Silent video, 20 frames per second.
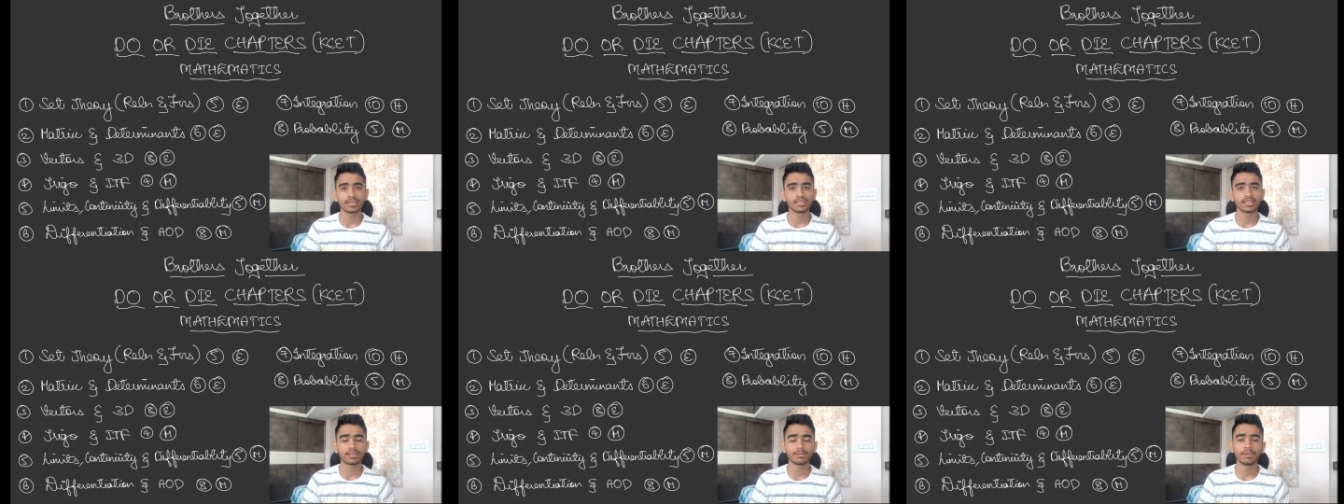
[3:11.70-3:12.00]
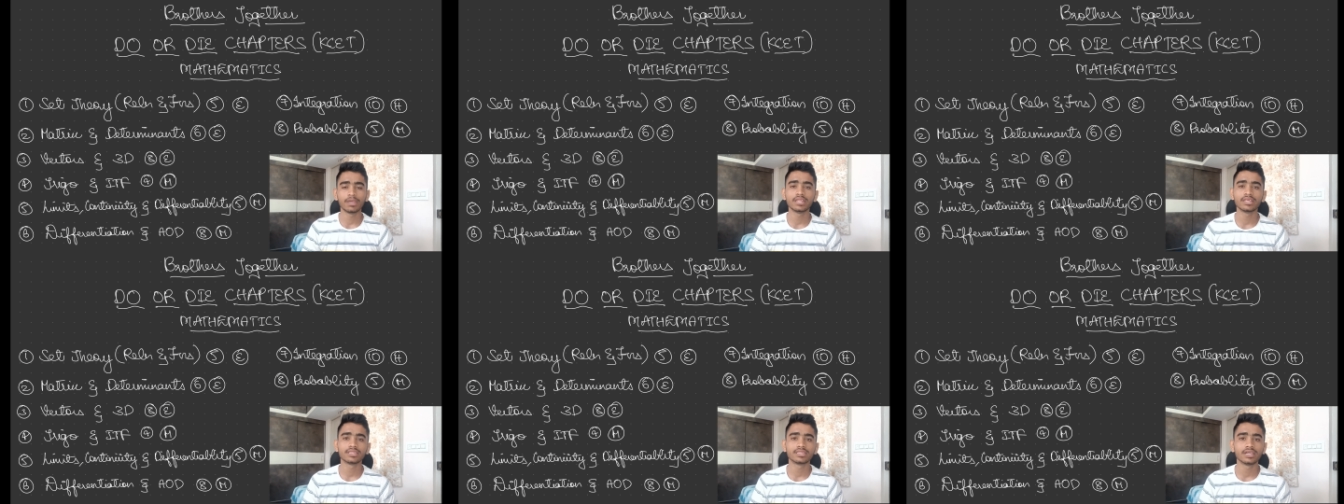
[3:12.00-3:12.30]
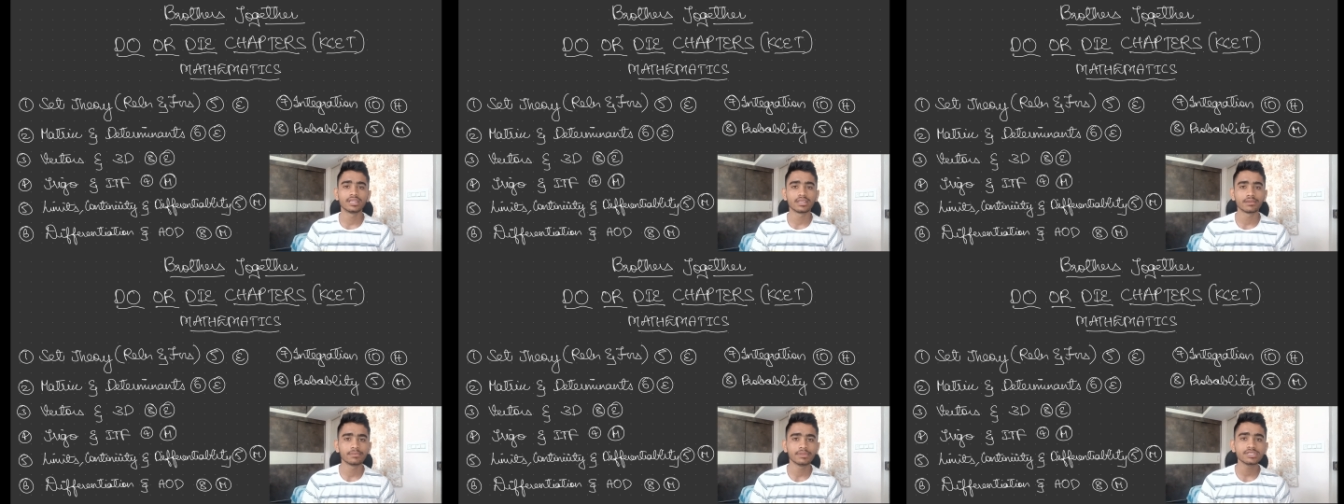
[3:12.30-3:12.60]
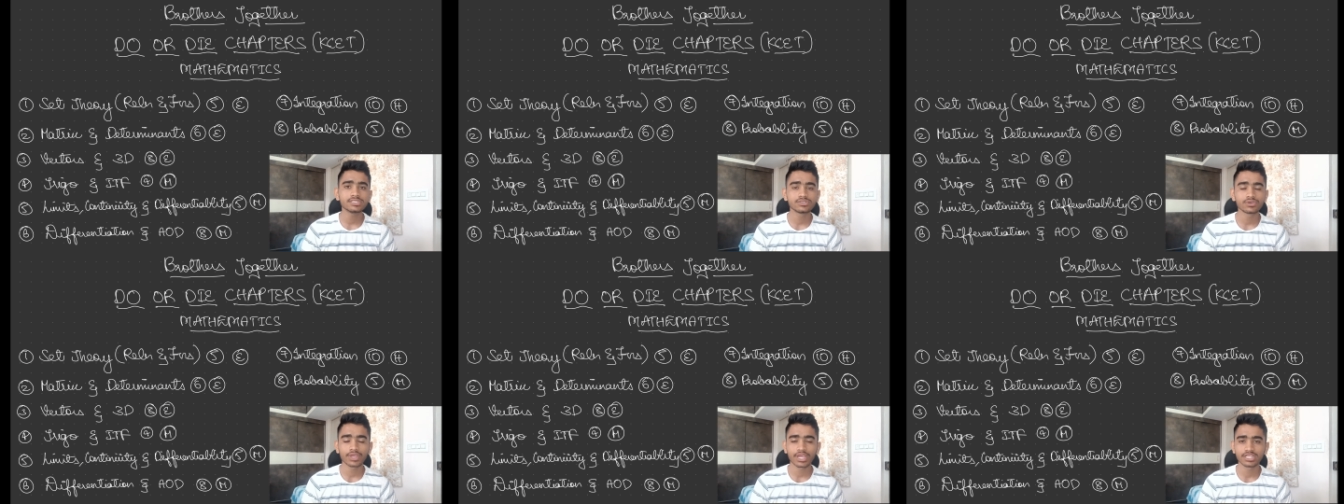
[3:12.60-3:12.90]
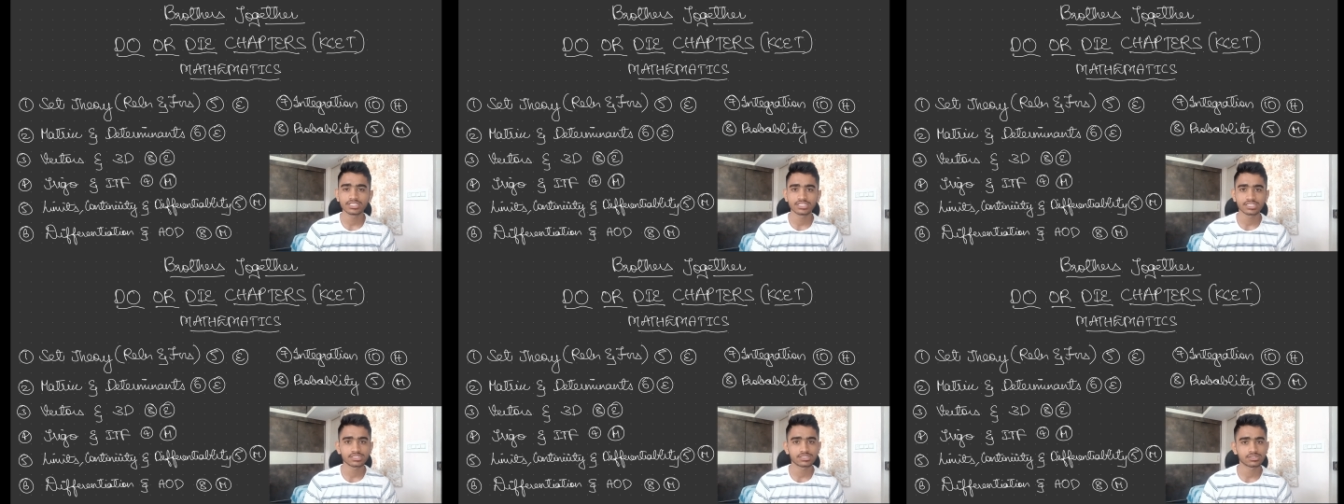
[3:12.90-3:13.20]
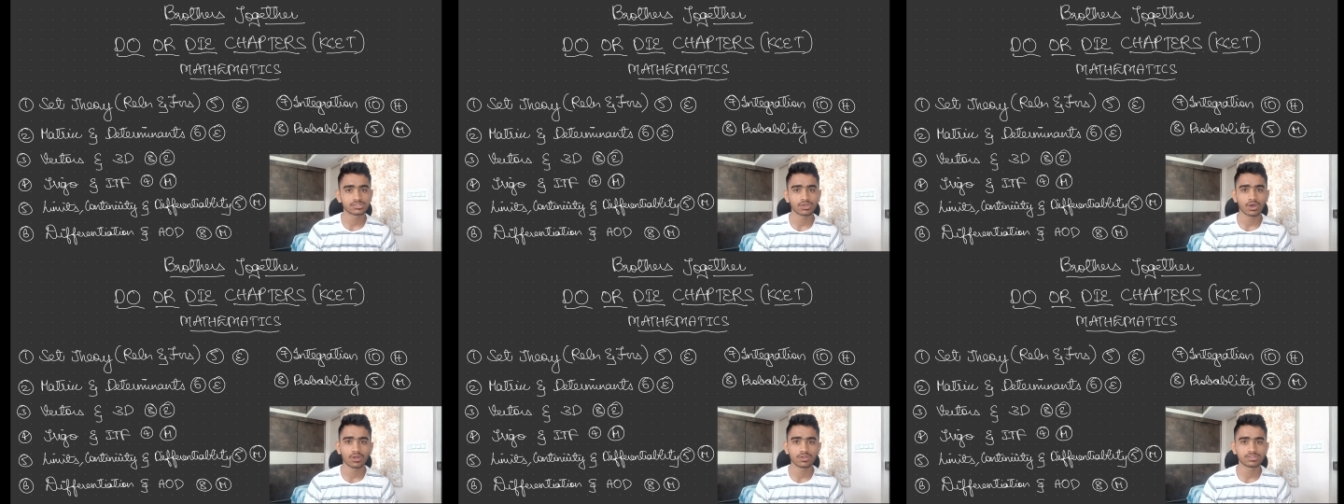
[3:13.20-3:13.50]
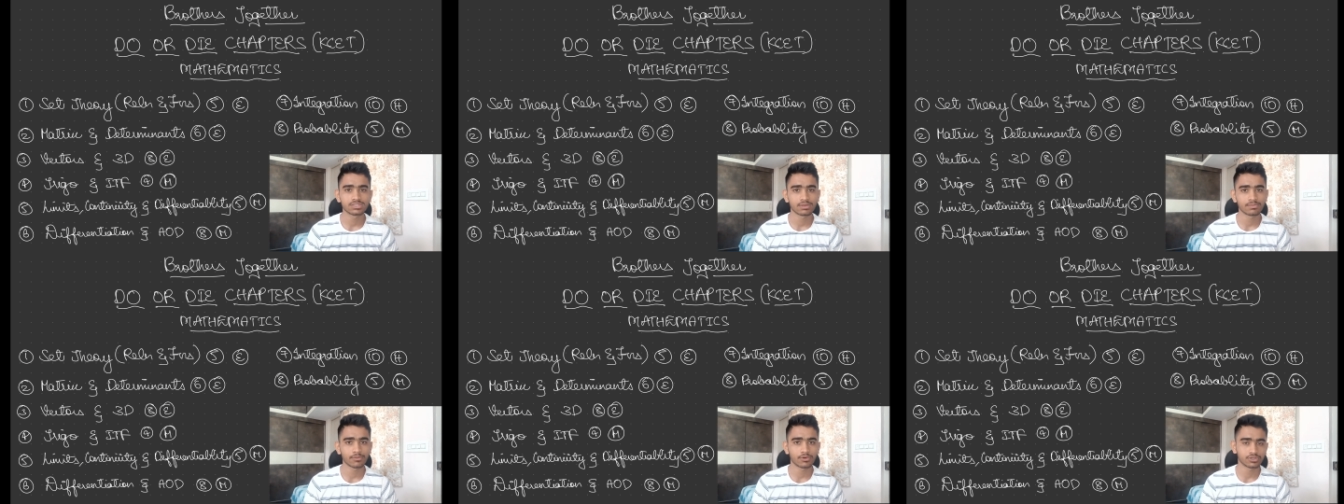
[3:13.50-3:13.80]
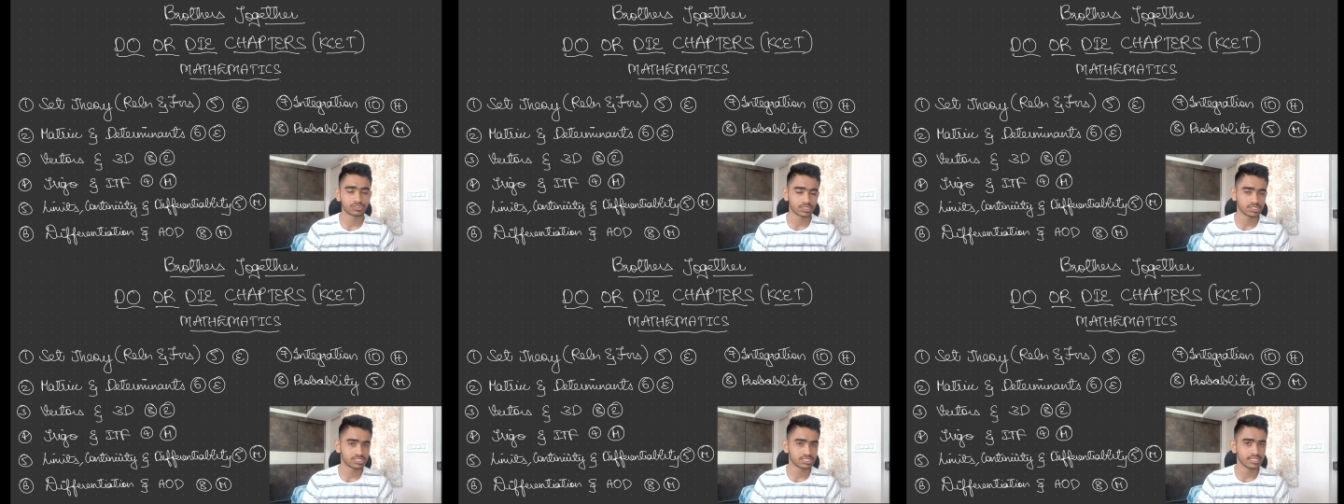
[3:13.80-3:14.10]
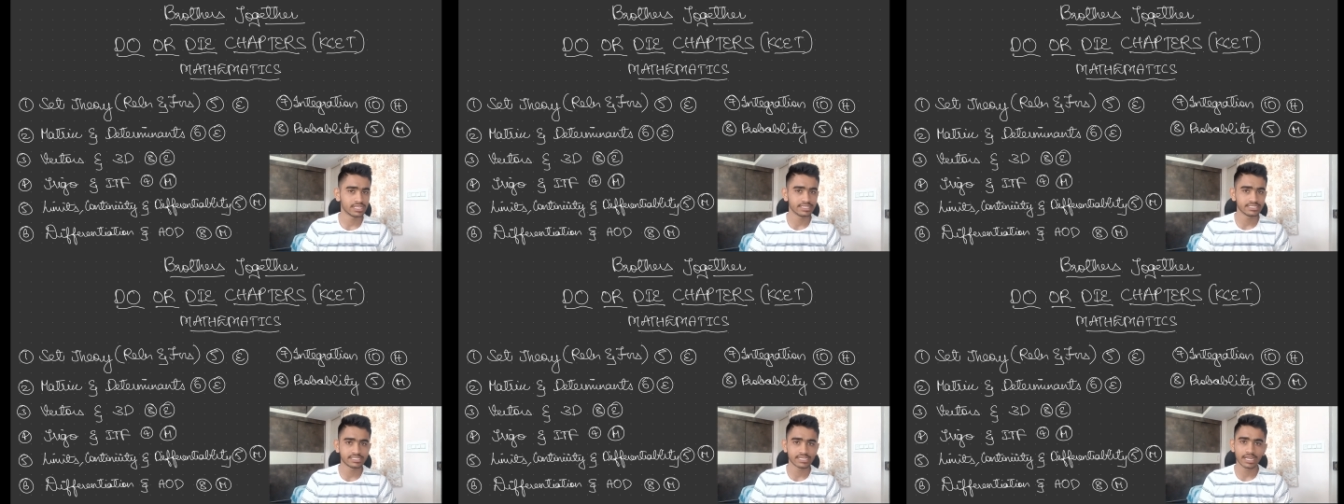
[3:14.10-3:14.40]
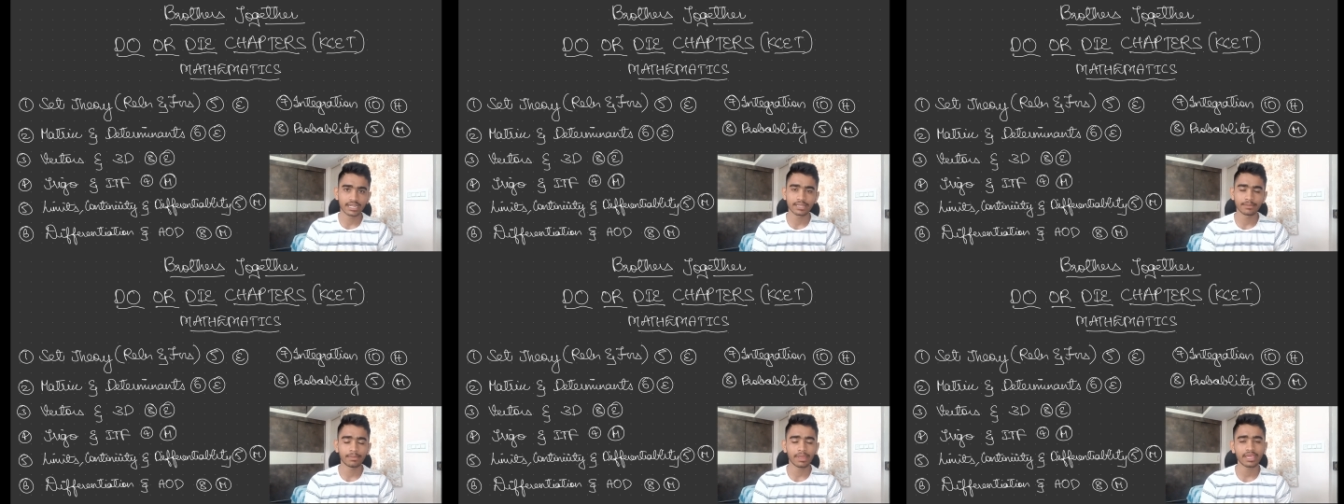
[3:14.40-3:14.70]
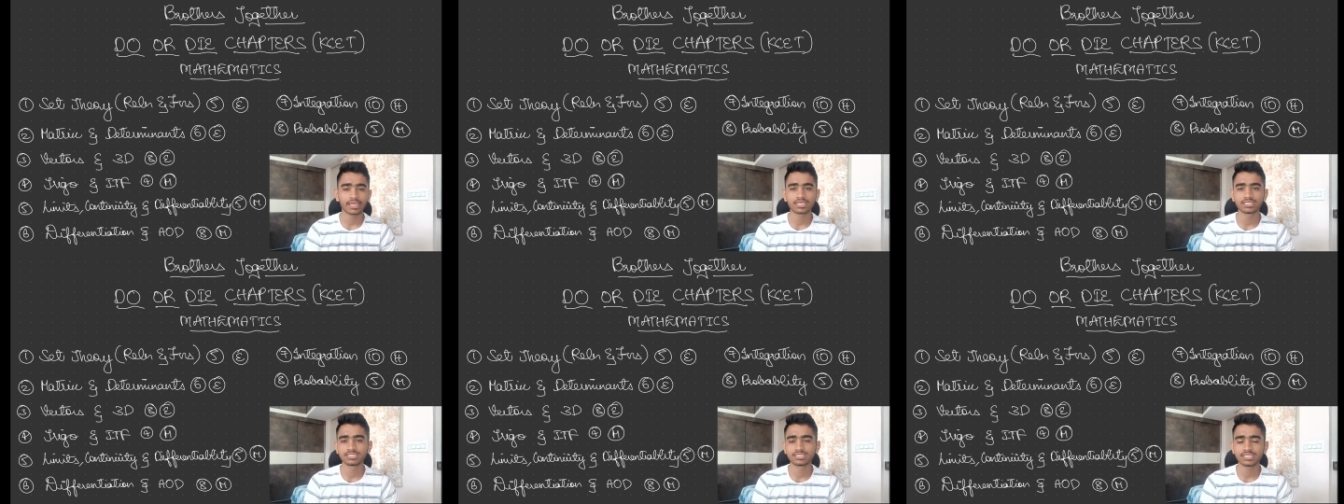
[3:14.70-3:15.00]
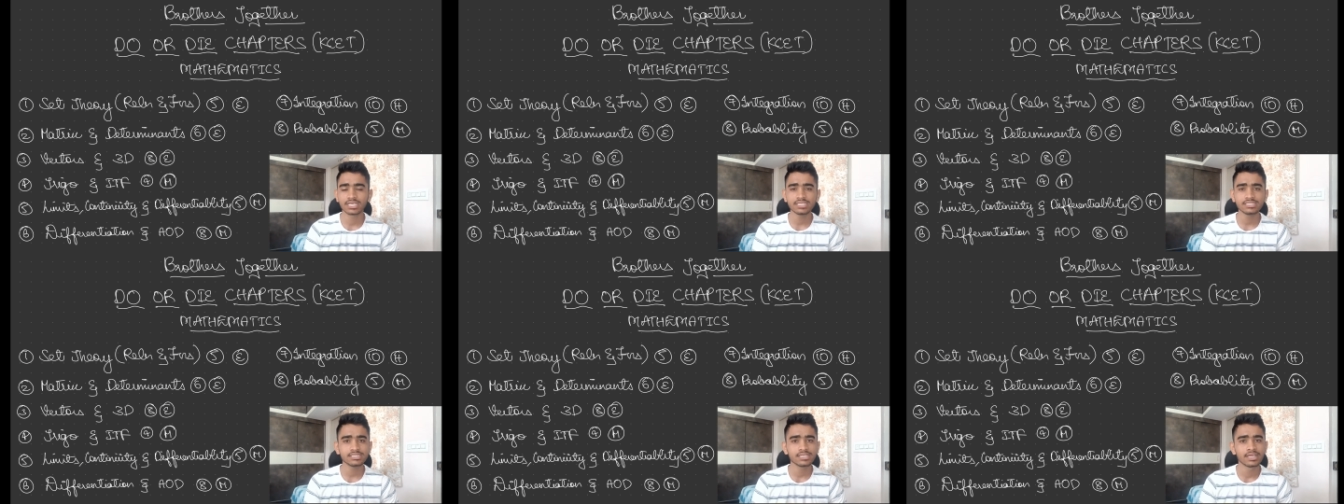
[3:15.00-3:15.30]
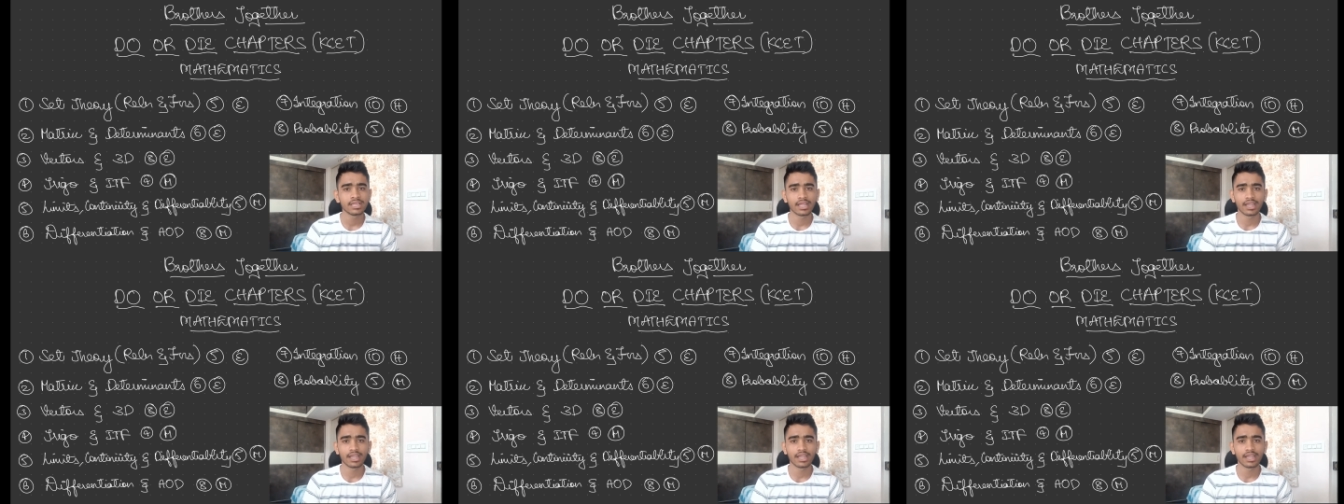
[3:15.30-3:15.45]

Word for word: in the remaining 30 minutes you can just solve some questions in the NCERT back exercise